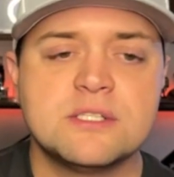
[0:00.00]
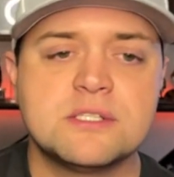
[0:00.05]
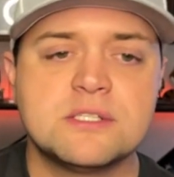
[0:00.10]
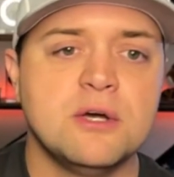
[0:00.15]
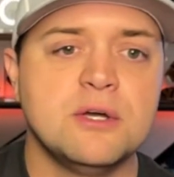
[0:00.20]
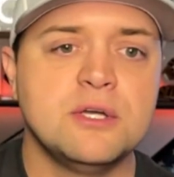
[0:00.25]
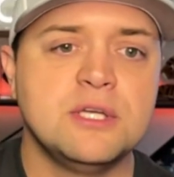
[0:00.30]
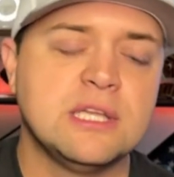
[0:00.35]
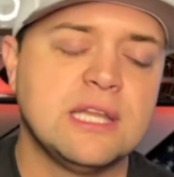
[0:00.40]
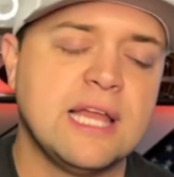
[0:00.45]

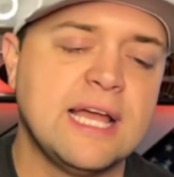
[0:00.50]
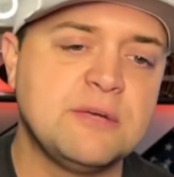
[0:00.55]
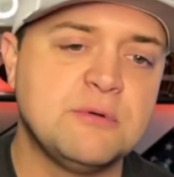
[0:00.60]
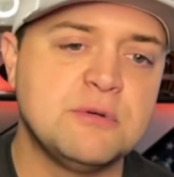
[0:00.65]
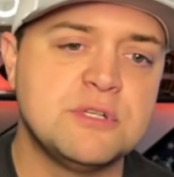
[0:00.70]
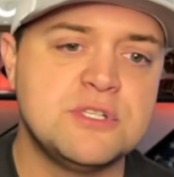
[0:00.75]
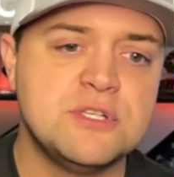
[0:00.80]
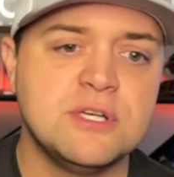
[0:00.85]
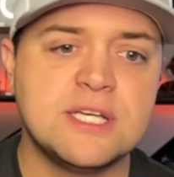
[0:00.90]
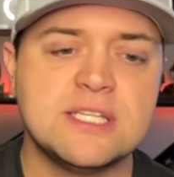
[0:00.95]
So you like
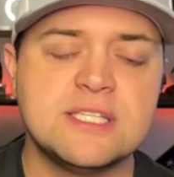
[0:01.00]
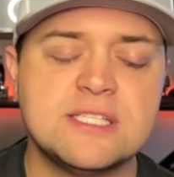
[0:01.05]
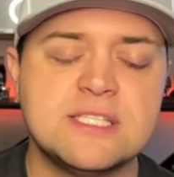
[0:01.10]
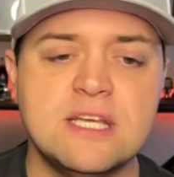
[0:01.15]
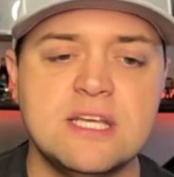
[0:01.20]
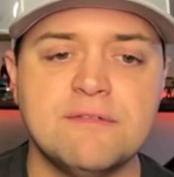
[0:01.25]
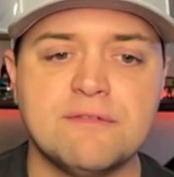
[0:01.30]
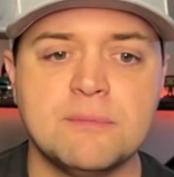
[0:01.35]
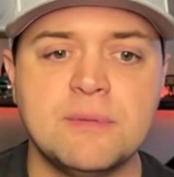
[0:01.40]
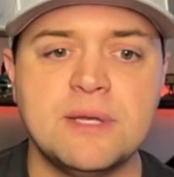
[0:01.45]
what you can
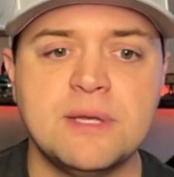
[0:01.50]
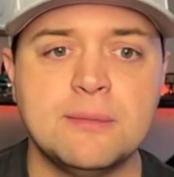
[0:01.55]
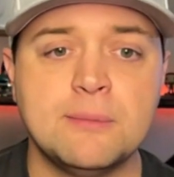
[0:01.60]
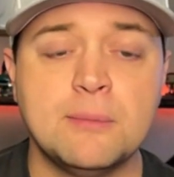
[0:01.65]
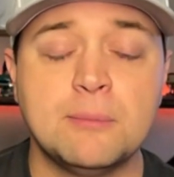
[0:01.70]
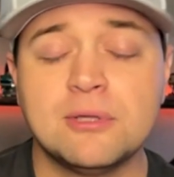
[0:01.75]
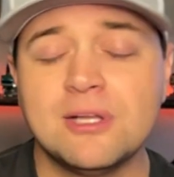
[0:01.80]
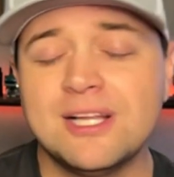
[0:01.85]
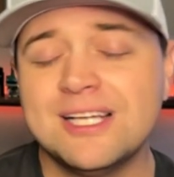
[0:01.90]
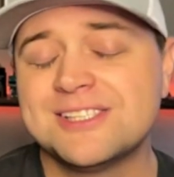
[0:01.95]
see from
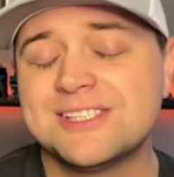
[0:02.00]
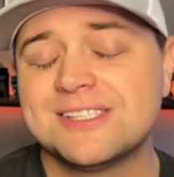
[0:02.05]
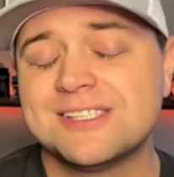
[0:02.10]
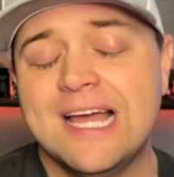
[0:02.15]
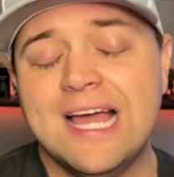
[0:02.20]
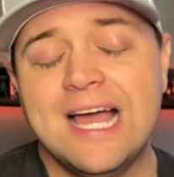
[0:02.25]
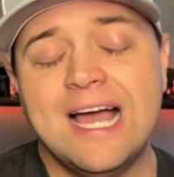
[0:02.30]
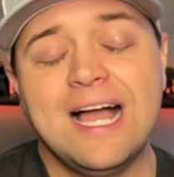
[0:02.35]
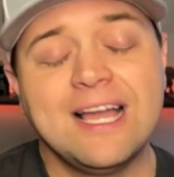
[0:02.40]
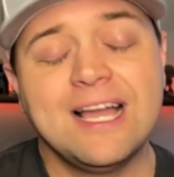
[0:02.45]
him. Plus,
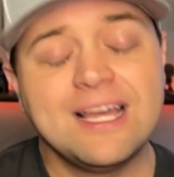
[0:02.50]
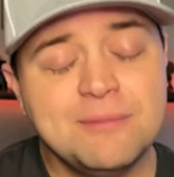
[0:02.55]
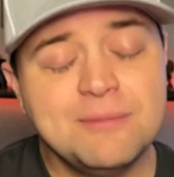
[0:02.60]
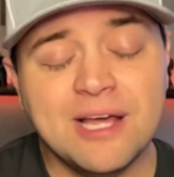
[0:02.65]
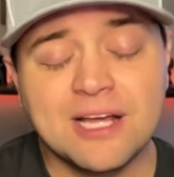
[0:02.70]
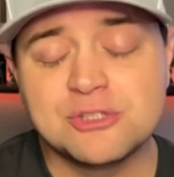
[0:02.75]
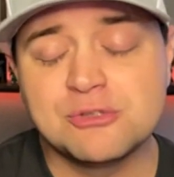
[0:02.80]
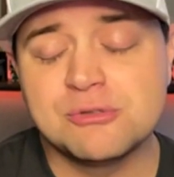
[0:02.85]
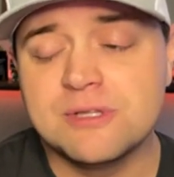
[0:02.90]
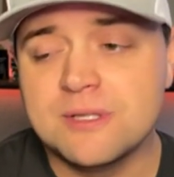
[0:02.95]
I got to
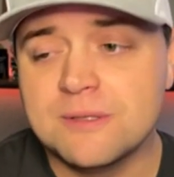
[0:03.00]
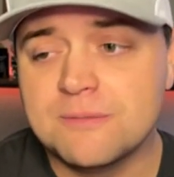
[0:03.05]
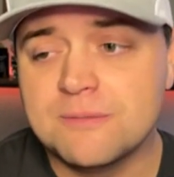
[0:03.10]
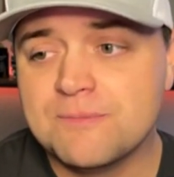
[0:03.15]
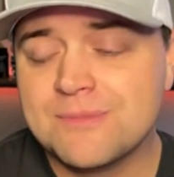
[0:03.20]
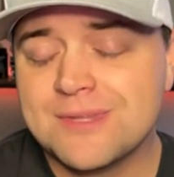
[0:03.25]
be honest with you.